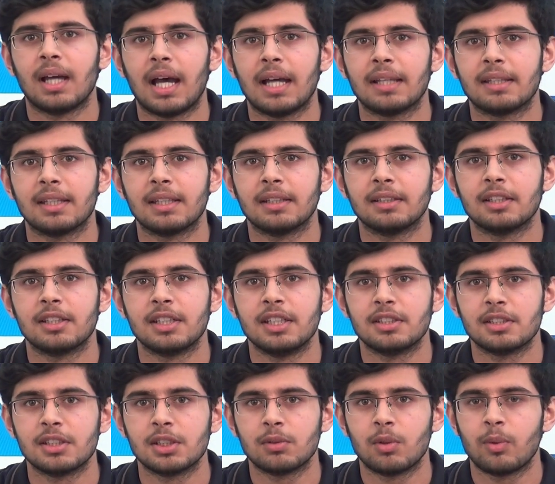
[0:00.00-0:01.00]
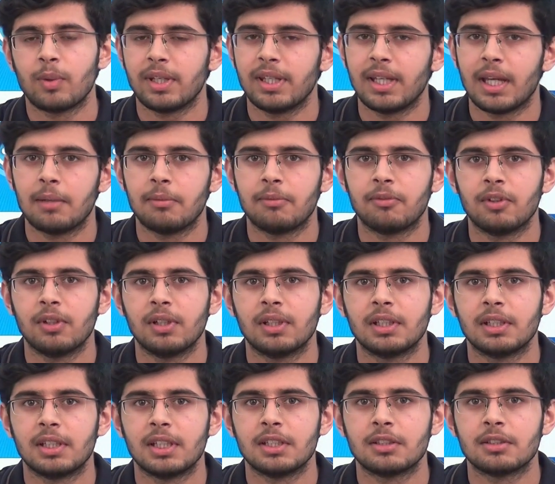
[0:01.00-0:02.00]
I think the teachers were very helpful.
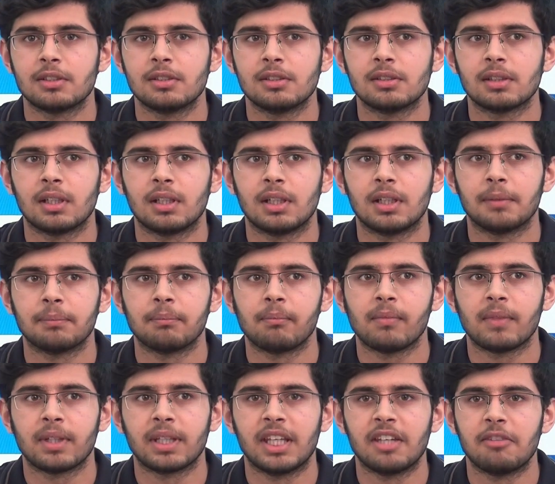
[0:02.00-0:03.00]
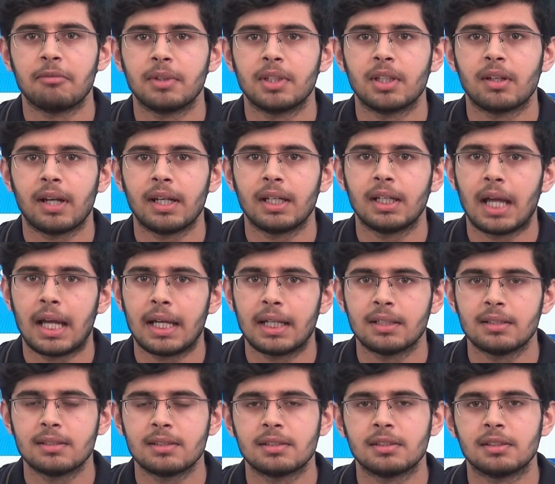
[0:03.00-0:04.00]
The teachers um, gave me the right
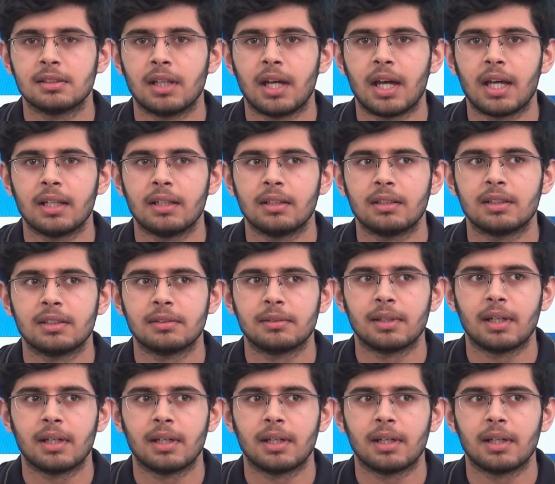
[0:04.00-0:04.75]
guidance and